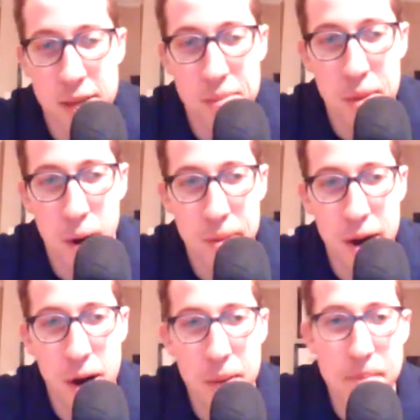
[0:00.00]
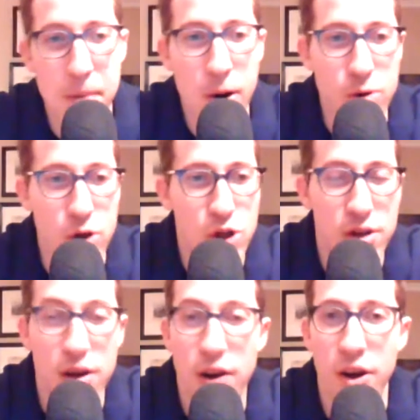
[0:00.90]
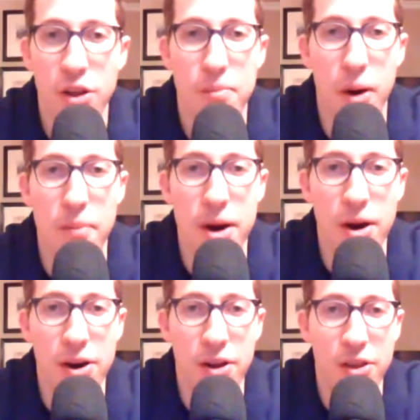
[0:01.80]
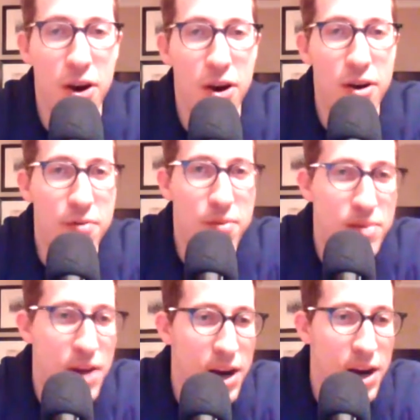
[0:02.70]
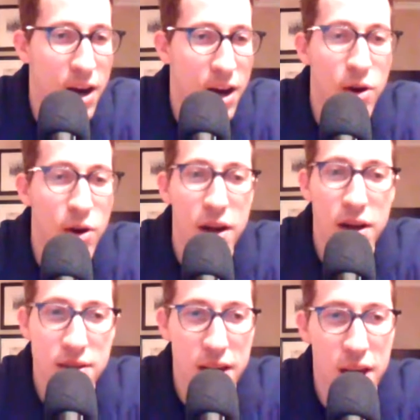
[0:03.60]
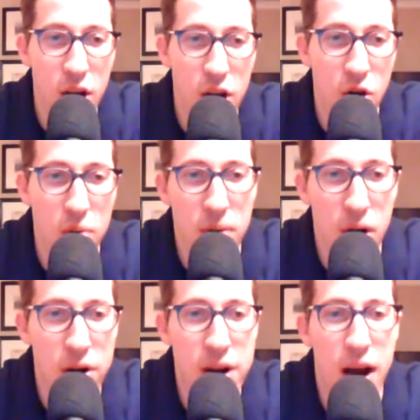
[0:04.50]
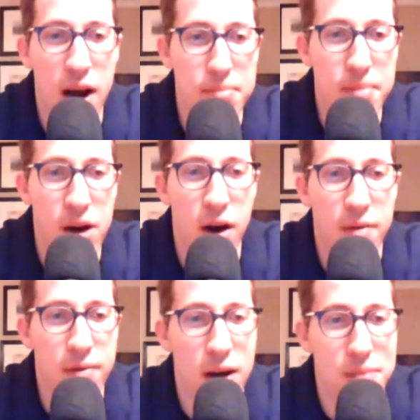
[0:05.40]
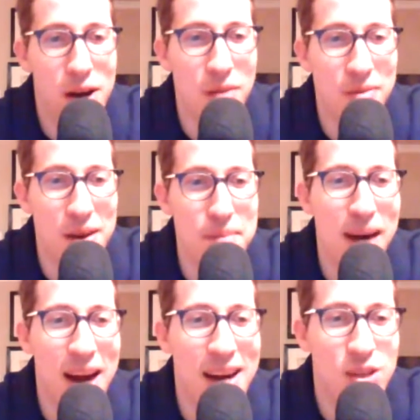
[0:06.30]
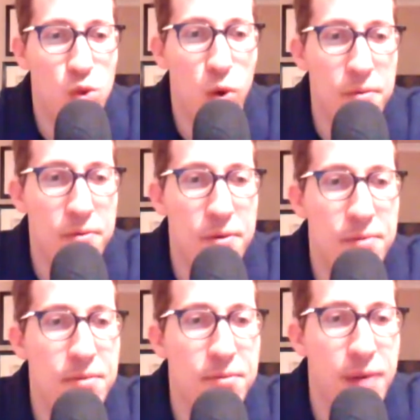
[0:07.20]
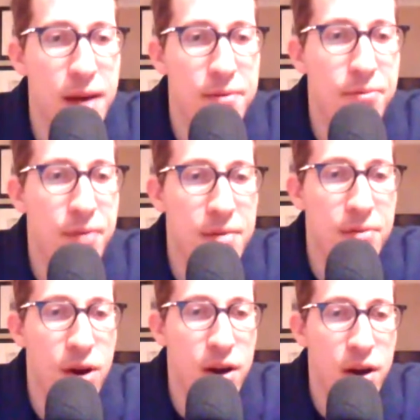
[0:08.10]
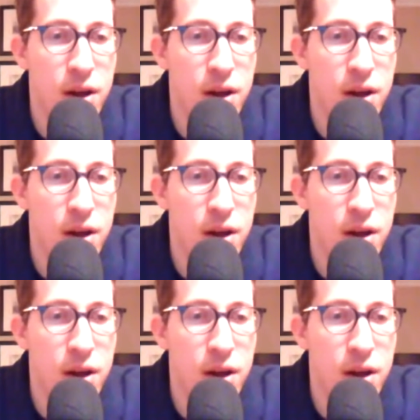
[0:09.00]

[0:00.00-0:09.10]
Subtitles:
Tim the Barbarian Bosch, another Barbarian on the card from Zach Otto, taking on Omari Akhmedov. Akhmedov, a -155 favorite.